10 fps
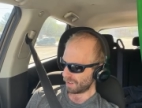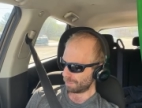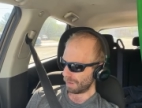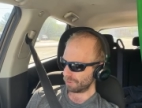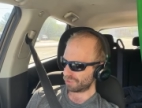
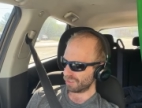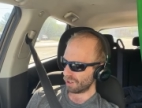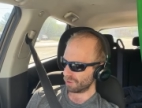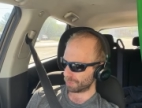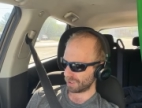Most
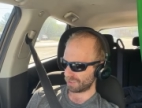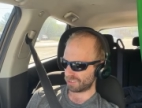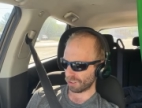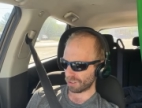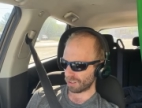notably,
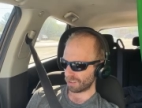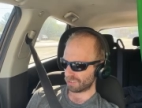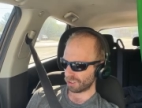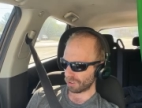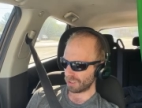
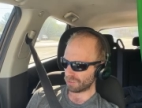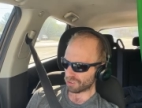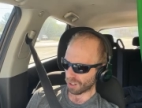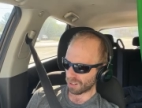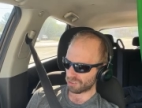Circuit
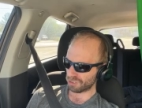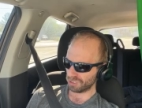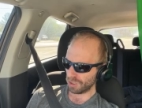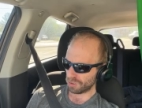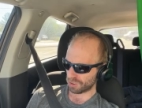Judge
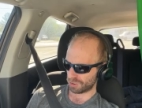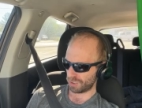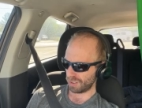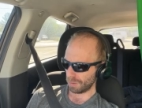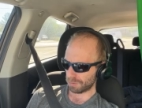Luther
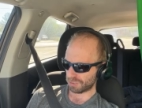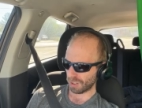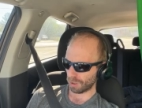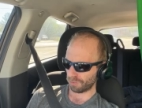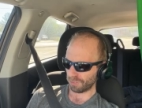
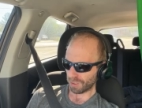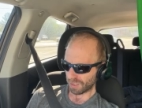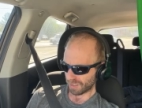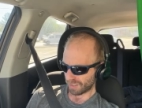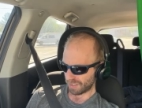himself
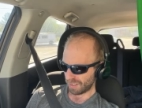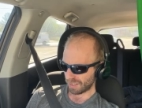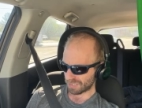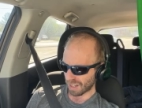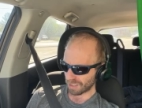
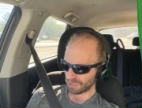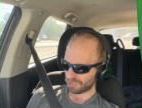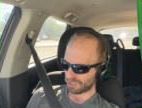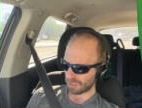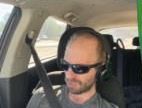
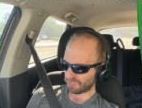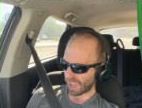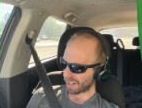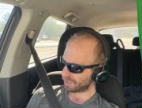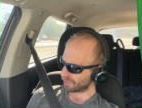acknowledged this
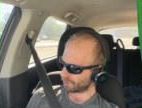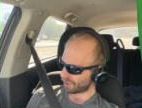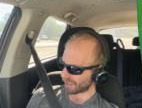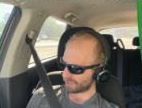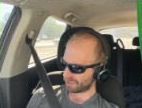fact on the
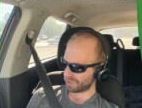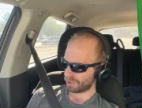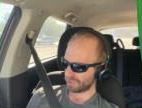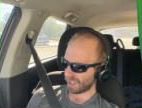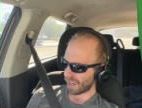record
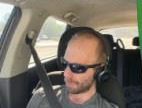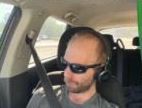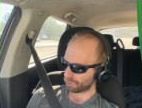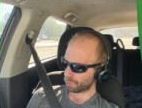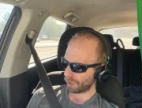during the
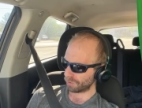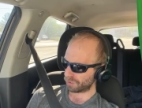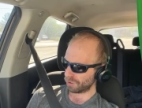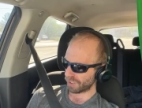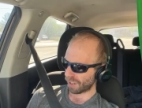April 12,
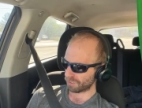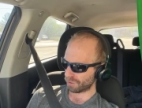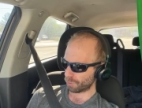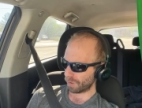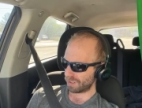
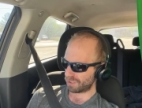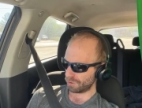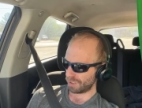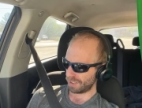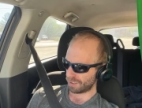
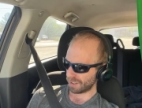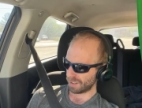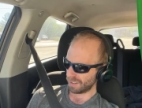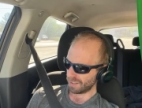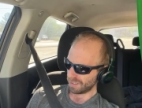2022 hearing,
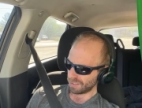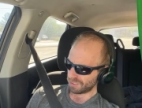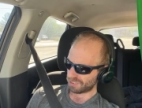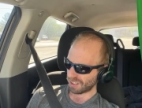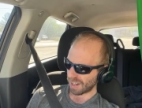
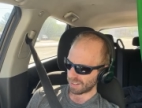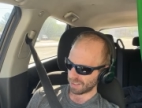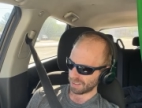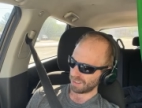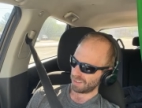
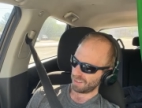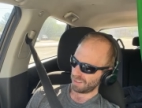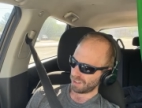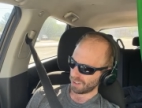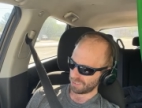stating,
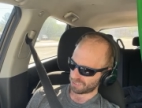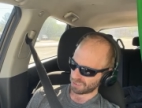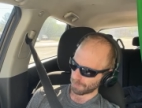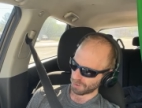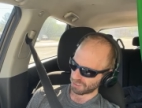on
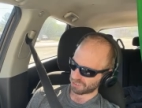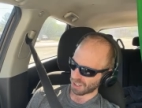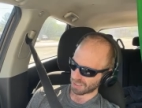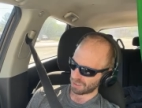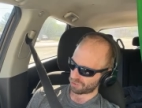December the
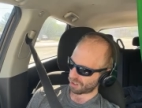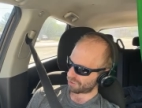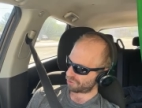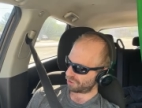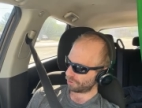2nd,
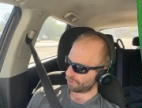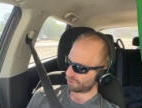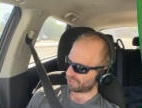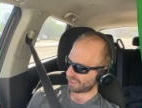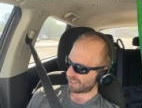Judge
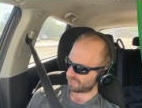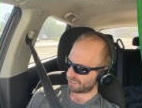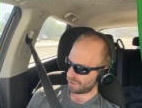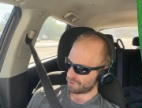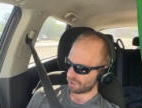Childers says
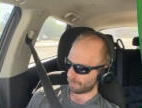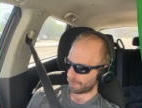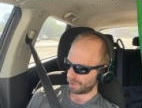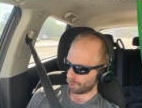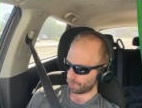that you can
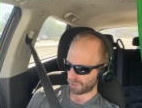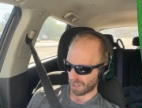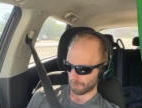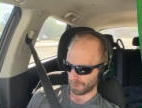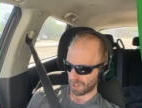appeal
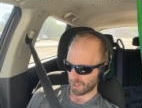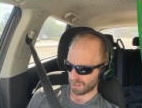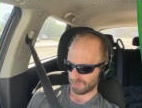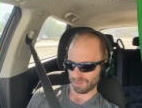without a bond.